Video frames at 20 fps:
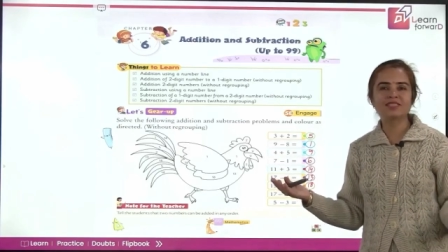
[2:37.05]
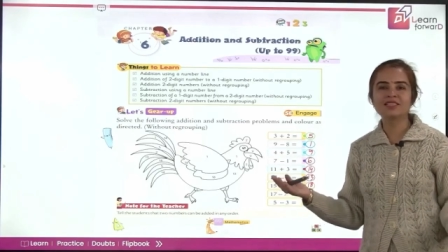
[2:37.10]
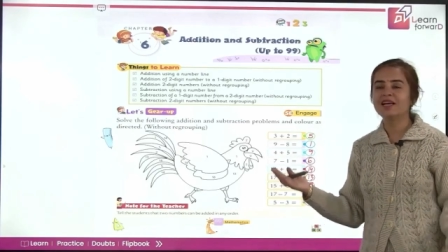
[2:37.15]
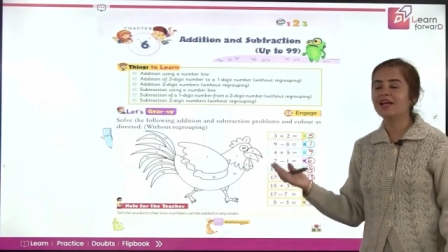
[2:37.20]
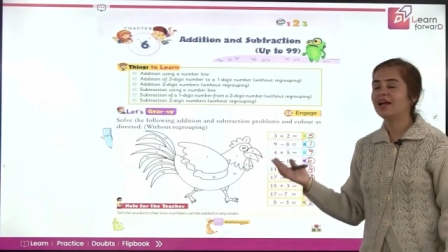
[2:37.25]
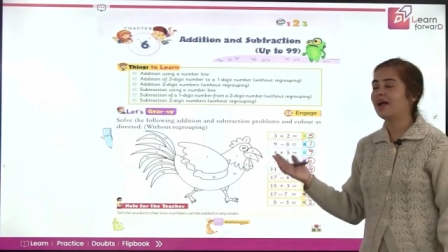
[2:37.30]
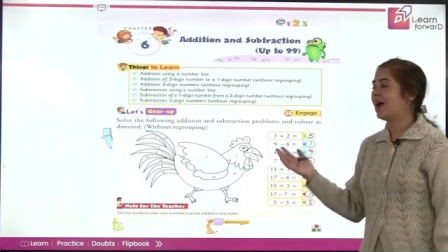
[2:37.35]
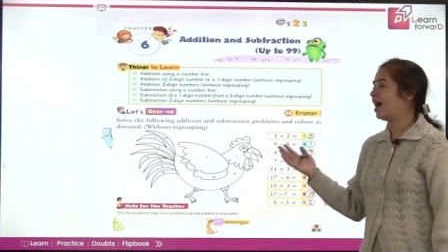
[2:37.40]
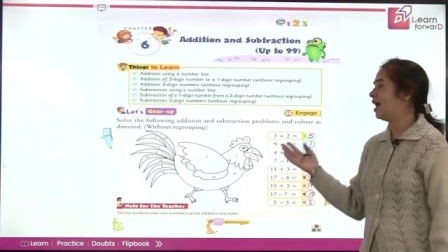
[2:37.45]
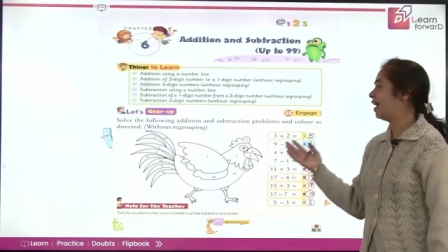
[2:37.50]

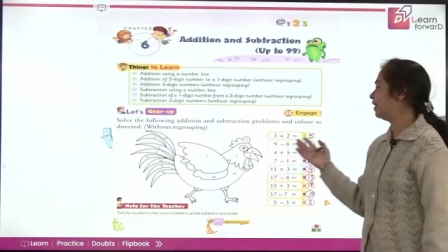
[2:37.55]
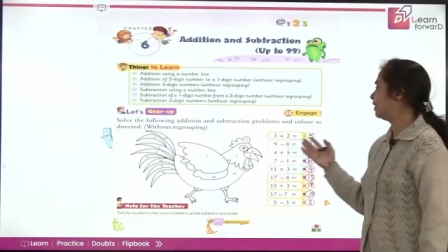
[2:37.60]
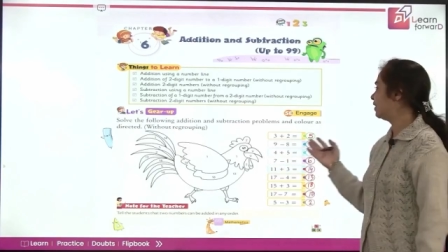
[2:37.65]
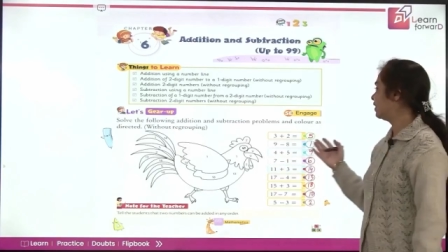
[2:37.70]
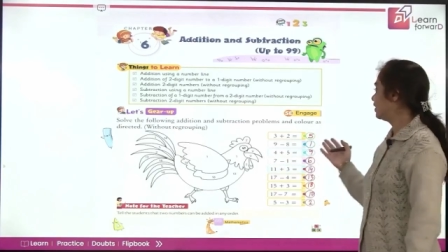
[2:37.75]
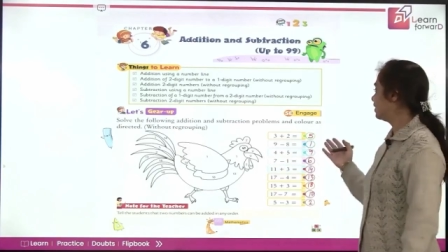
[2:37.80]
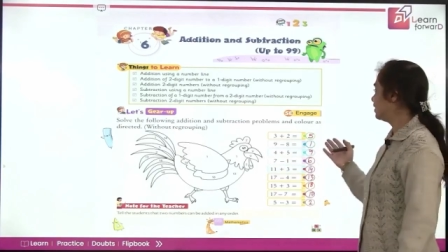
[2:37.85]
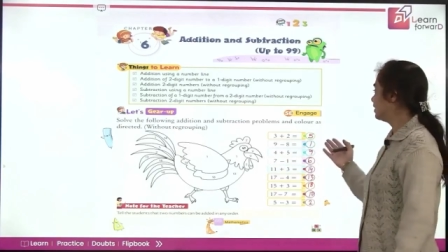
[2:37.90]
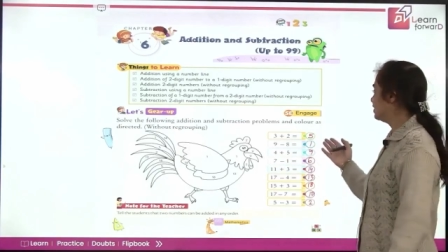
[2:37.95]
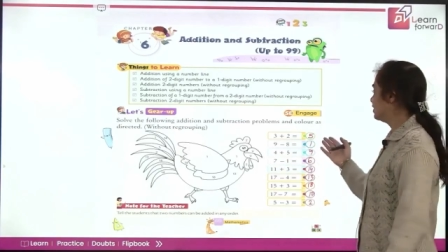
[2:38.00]
and
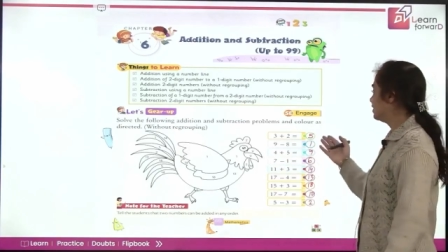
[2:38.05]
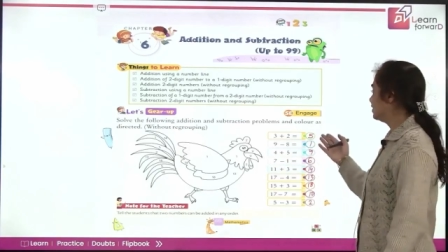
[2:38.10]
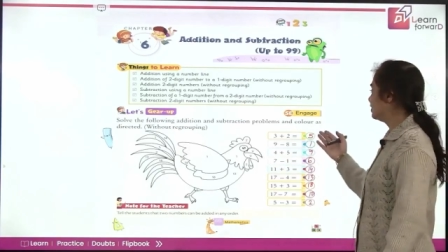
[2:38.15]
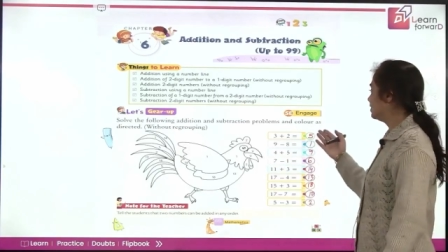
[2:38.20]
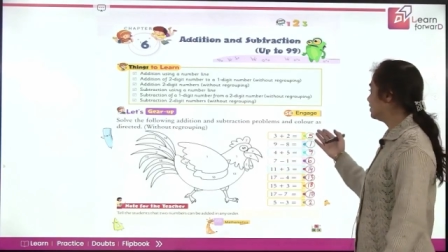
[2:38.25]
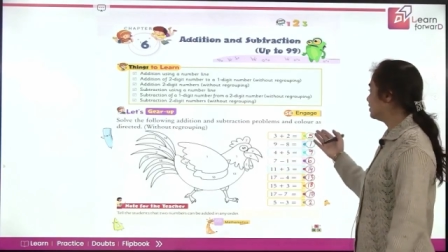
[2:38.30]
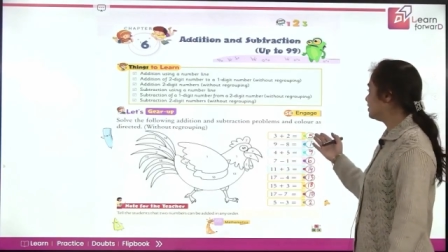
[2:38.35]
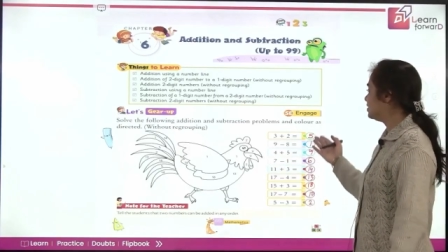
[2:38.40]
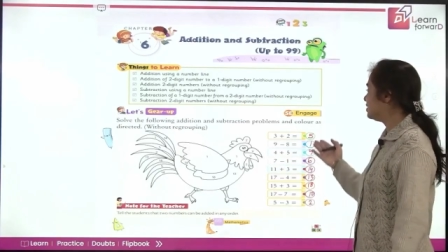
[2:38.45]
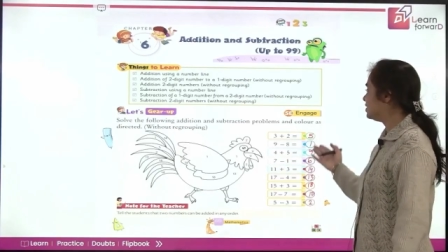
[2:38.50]
color
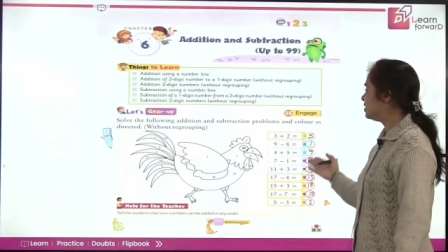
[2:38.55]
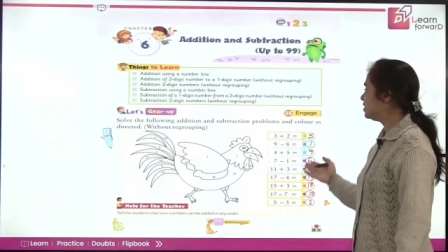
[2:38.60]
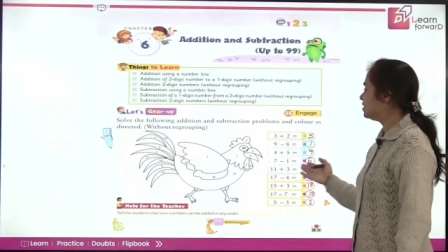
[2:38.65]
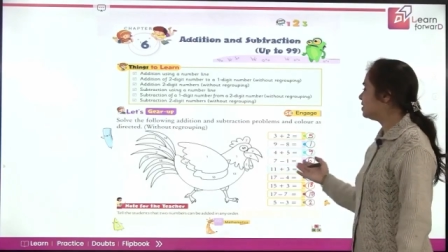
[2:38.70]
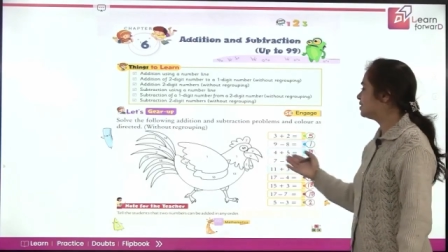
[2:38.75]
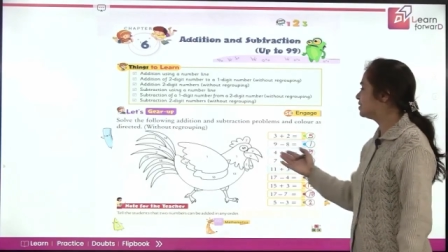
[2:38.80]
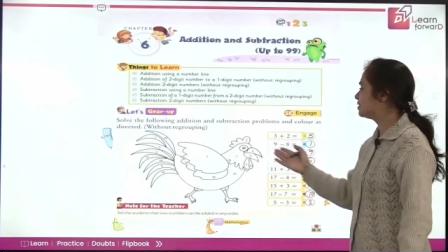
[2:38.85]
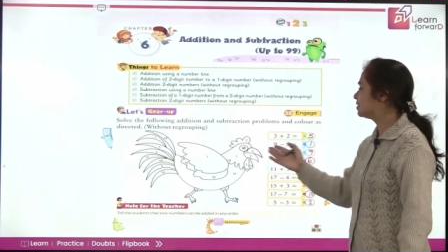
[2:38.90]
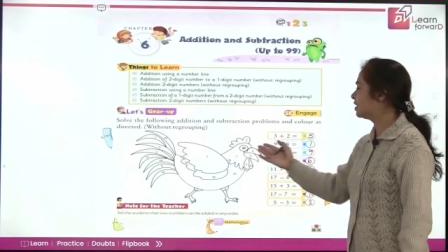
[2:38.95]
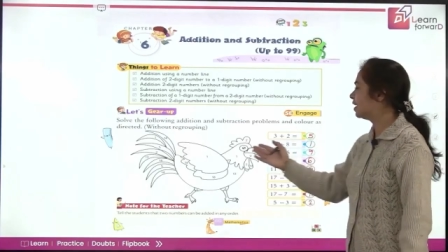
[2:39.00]
these
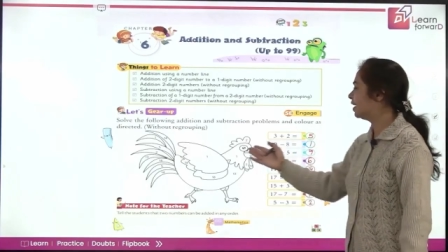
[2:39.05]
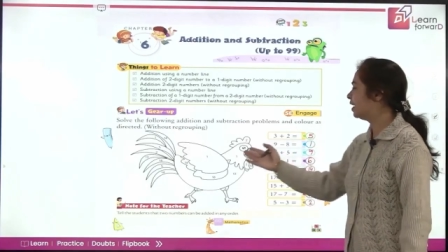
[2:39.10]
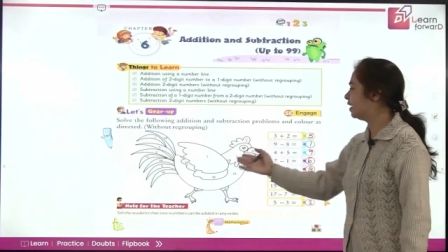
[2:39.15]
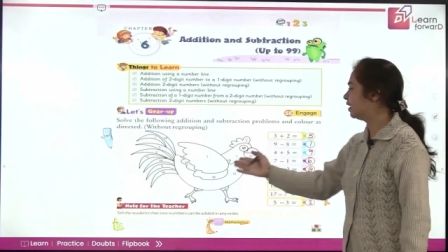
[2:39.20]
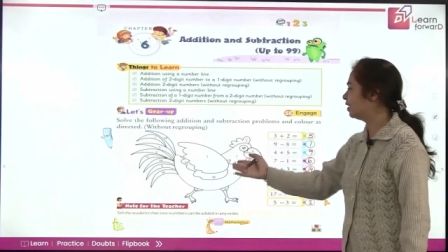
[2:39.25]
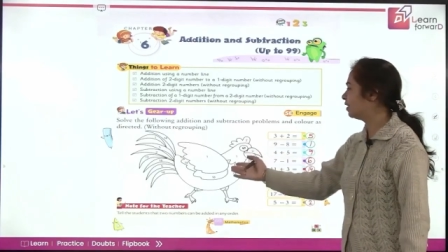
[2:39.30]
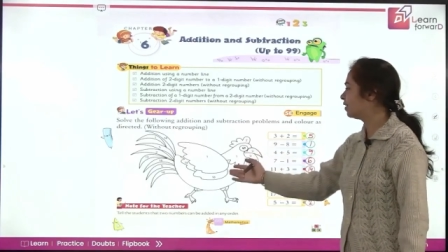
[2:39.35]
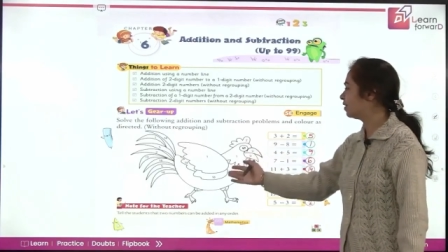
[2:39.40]
here.